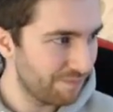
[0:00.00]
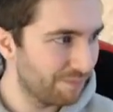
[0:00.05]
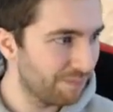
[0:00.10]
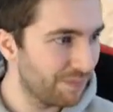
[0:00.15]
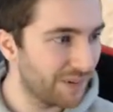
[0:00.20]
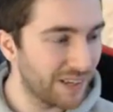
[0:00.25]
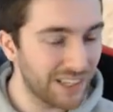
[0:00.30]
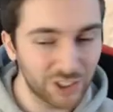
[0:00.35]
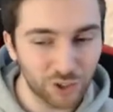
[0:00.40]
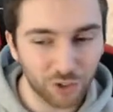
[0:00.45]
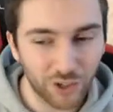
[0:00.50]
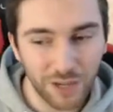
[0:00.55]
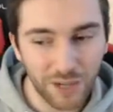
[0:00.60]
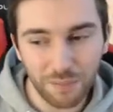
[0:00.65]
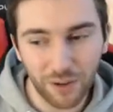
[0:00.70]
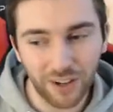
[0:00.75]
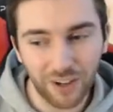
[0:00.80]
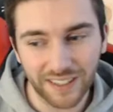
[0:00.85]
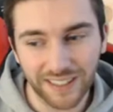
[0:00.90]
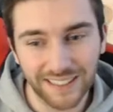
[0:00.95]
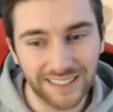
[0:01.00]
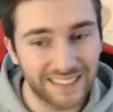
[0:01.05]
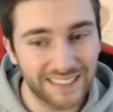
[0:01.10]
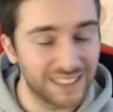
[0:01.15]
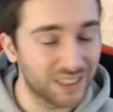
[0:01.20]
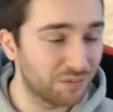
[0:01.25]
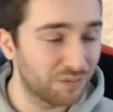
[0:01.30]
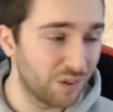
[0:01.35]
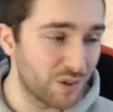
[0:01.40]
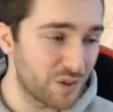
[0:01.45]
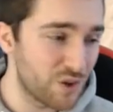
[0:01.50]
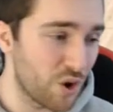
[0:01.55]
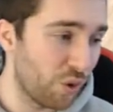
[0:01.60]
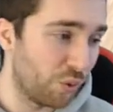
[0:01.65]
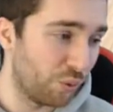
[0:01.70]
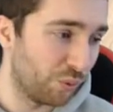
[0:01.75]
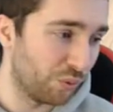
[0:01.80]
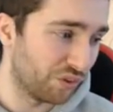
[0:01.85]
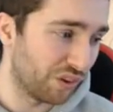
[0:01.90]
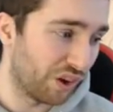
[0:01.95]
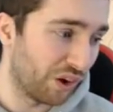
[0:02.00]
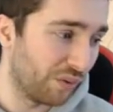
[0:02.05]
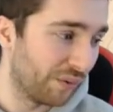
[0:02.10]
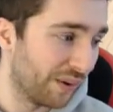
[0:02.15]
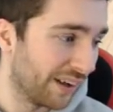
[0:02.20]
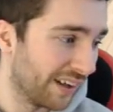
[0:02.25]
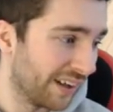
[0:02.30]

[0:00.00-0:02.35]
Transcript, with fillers: But then Trey Burke is six foot tall, so...